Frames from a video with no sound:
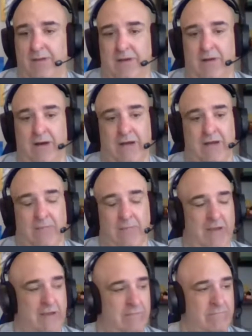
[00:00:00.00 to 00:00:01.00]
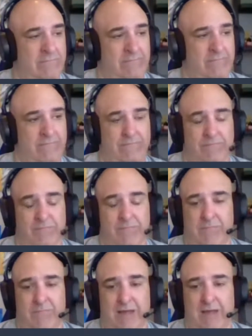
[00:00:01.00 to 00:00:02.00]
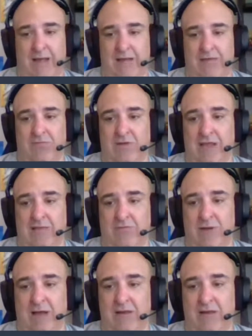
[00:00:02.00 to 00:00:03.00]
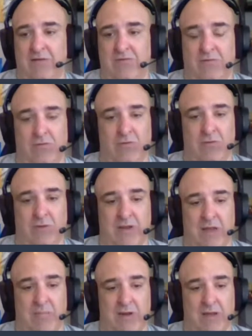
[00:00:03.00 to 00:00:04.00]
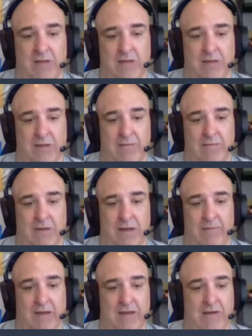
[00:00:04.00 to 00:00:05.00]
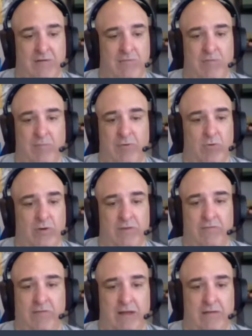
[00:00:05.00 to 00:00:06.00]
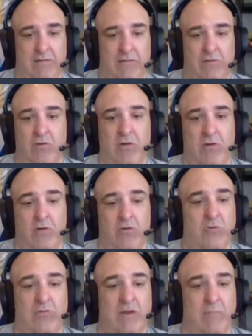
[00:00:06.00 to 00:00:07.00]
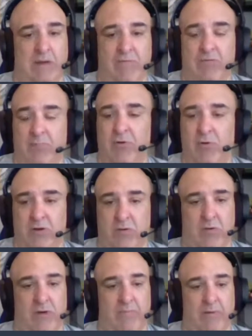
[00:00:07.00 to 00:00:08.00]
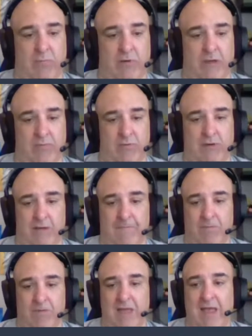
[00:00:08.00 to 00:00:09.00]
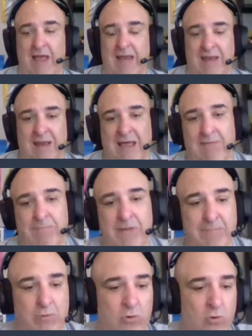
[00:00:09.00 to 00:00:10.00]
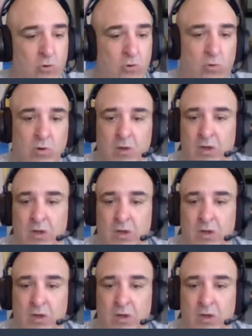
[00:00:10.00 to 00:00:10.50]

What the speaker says: All right. I mean, I just can't do it. How do you just unload on 1 game a day? I could just flip a coin for that. You don't need me. Flip a coin. You want to bet 1 game a day. And then I have people who,